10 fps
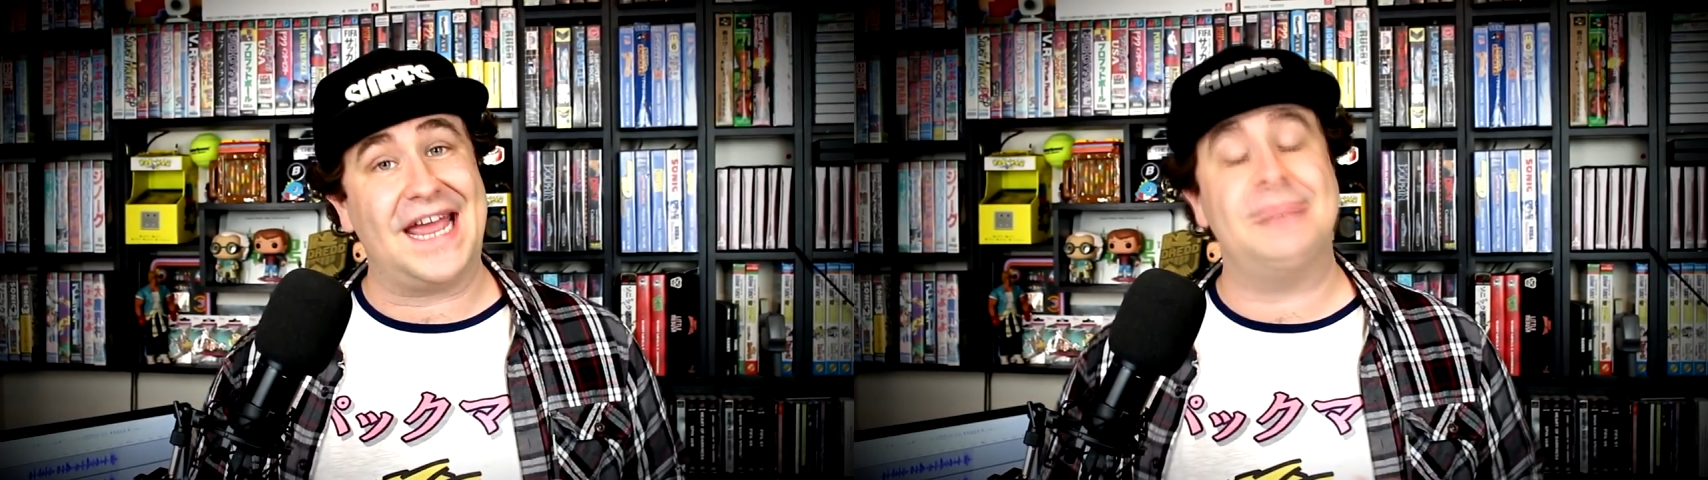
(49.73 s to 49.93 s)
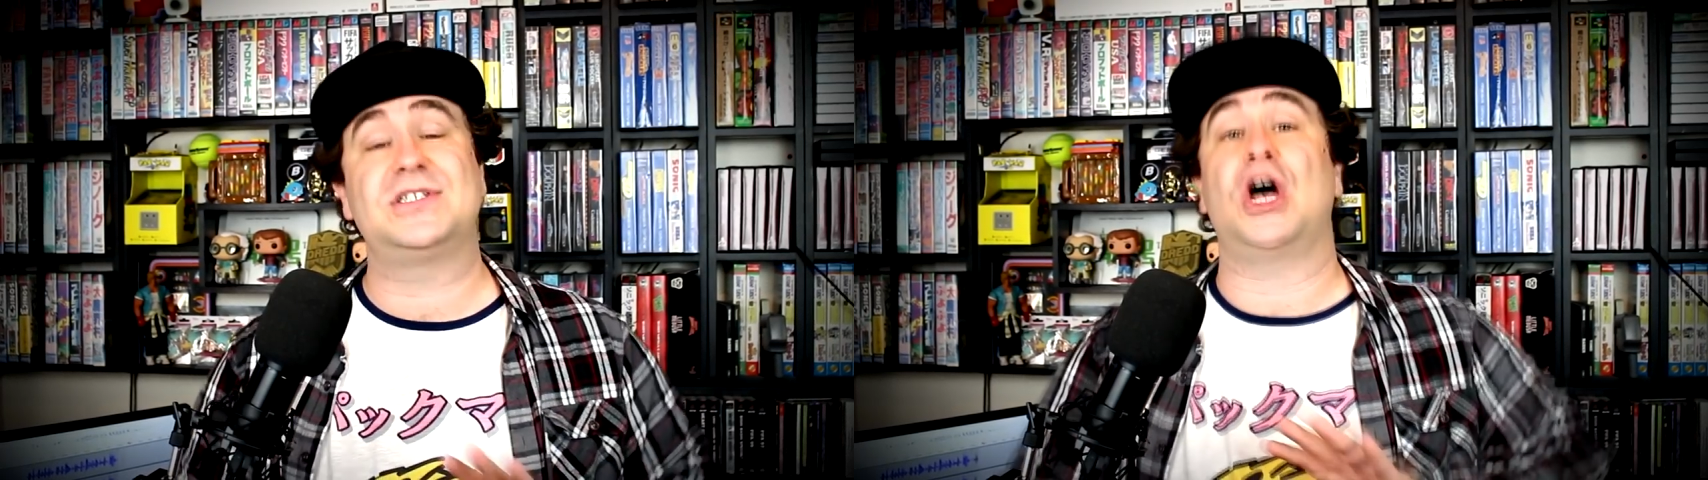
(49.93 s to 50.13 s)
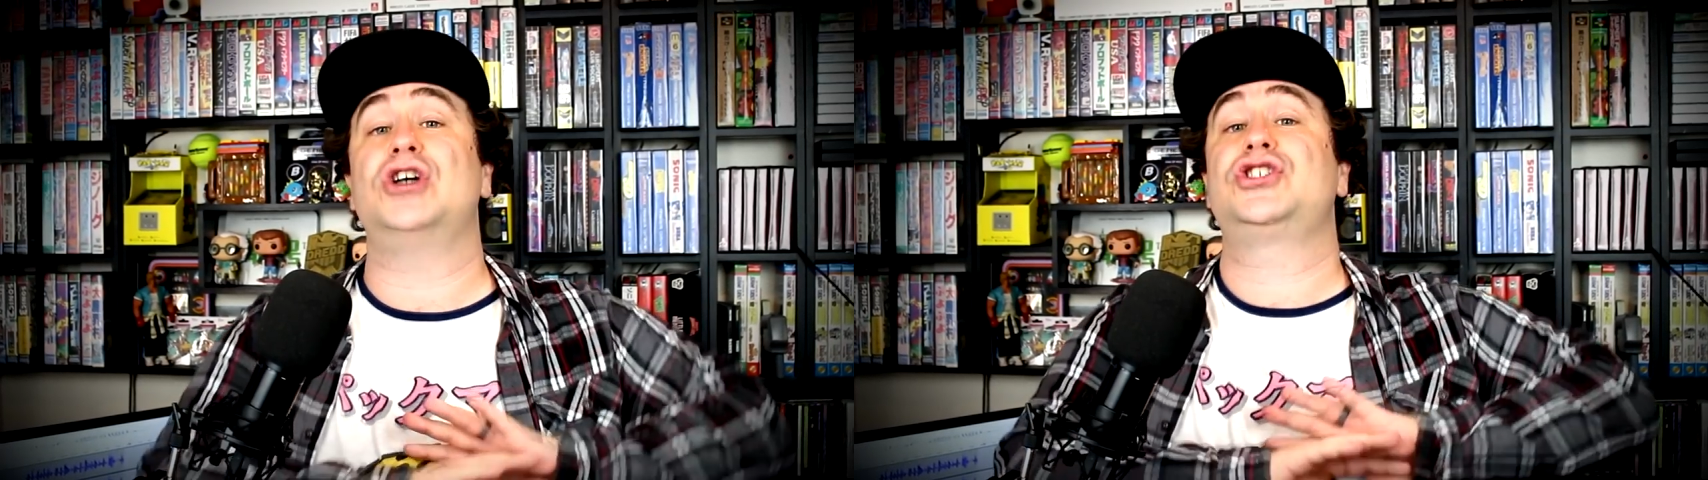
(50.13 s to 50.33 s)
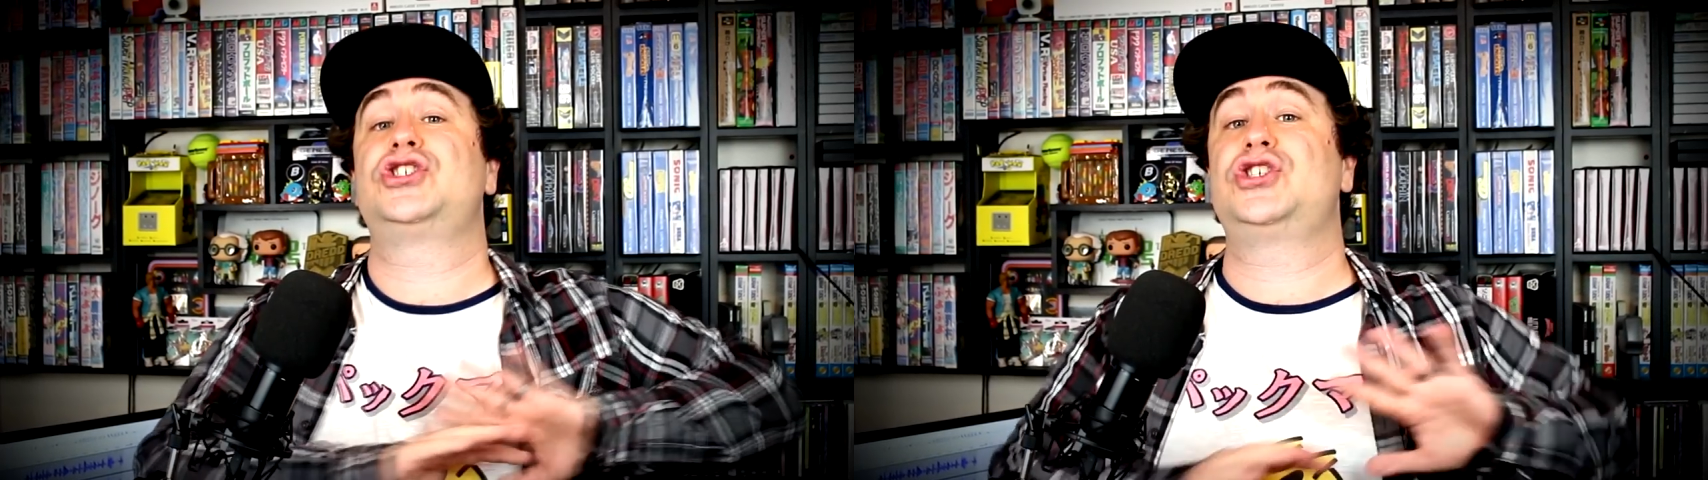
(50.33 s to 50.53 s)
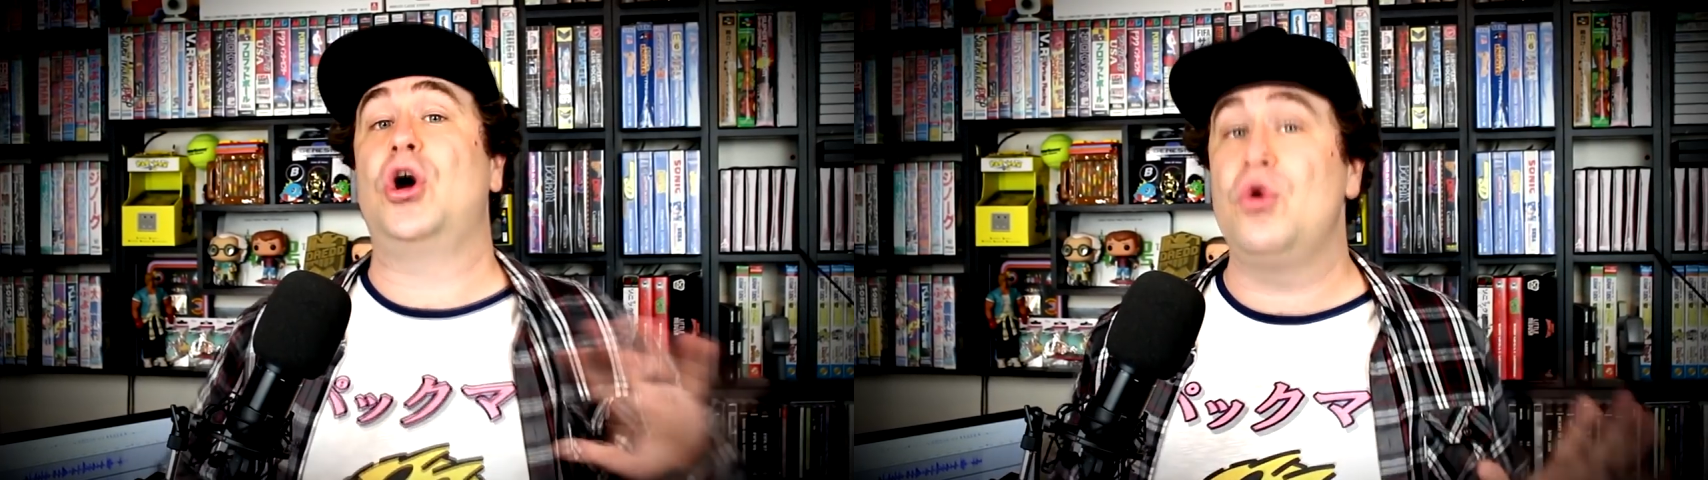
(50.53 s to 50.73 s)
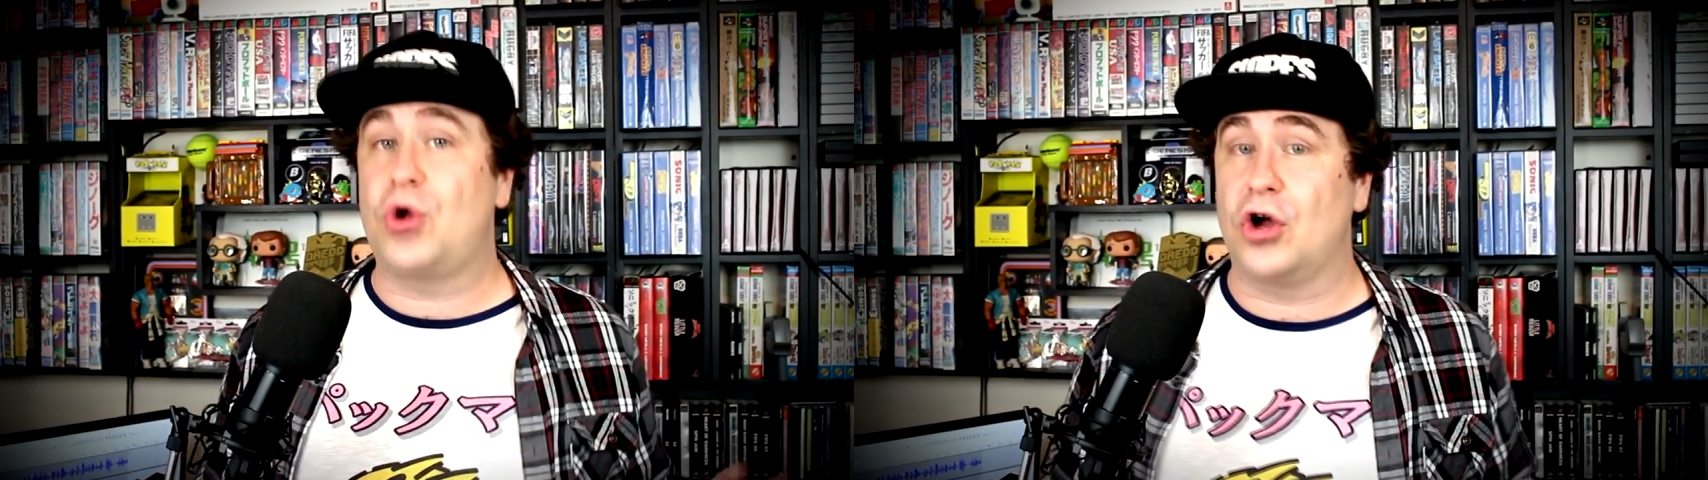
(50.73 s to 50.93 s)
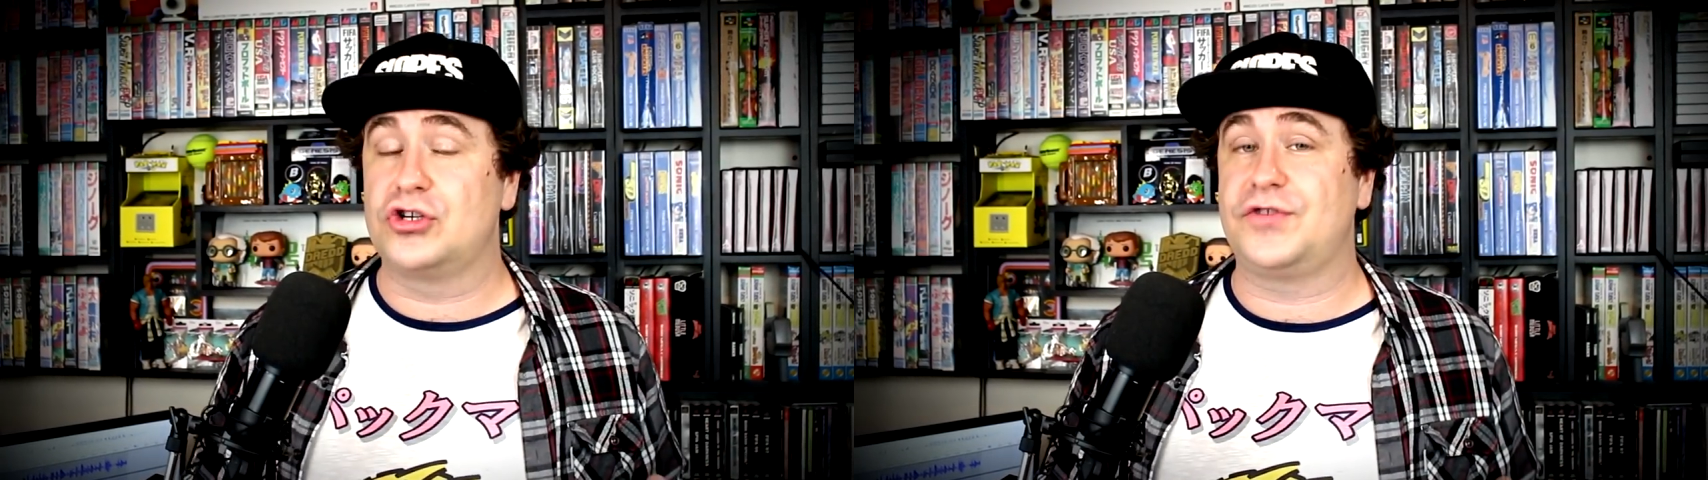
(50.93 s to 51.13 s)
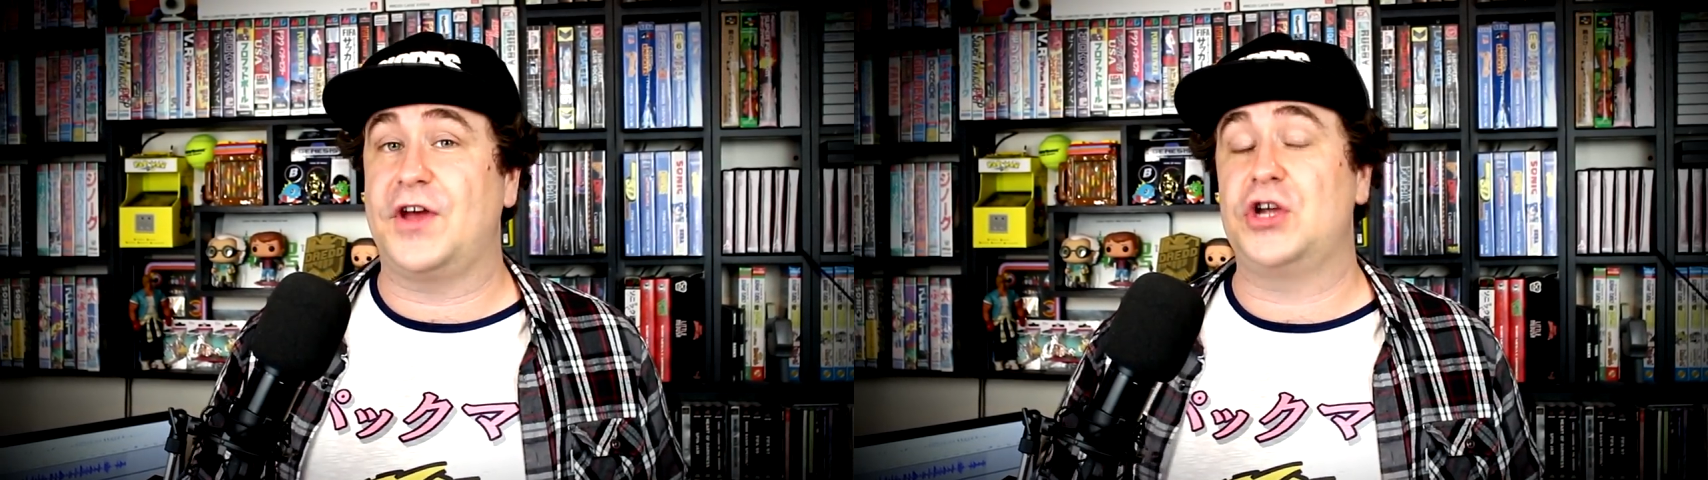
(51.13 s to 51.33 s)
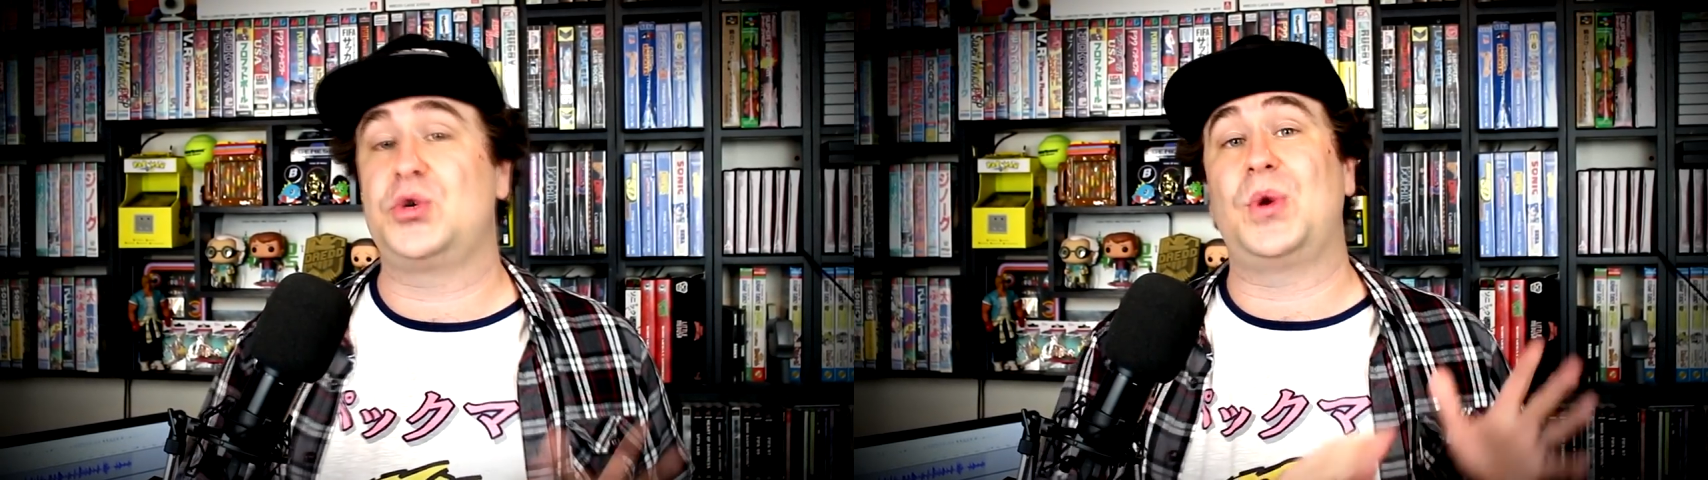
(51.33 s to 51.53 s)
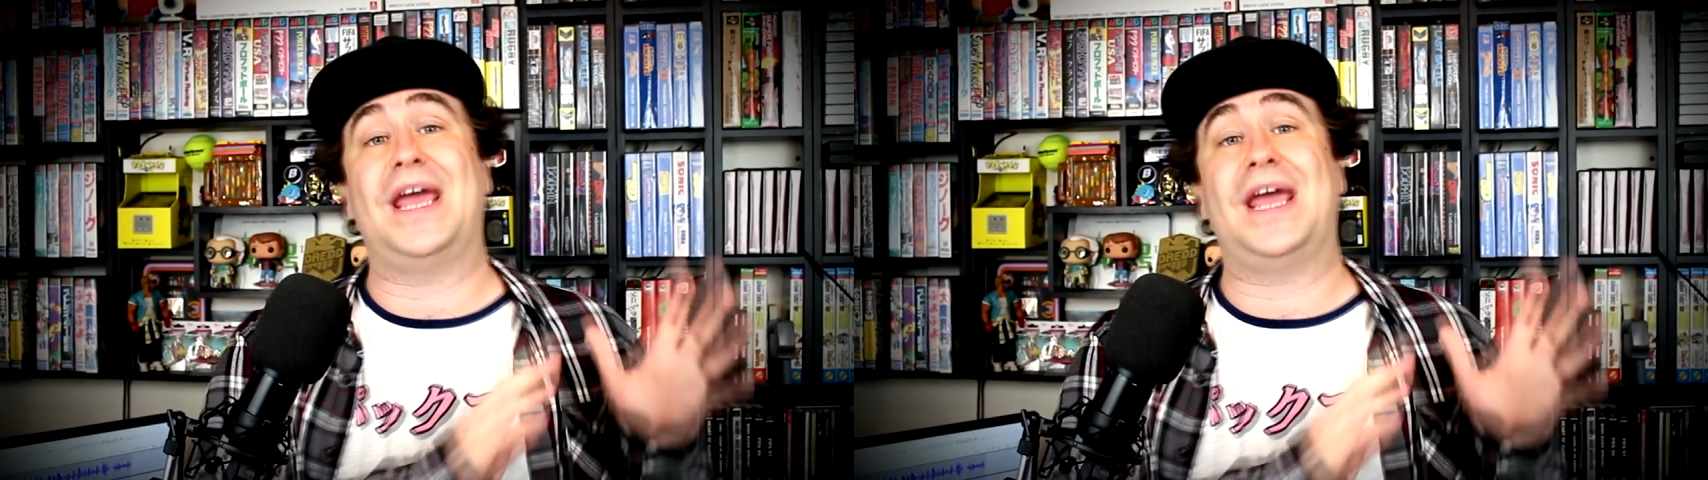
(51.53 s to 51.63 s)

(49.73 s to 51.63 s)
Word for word: games are so controversial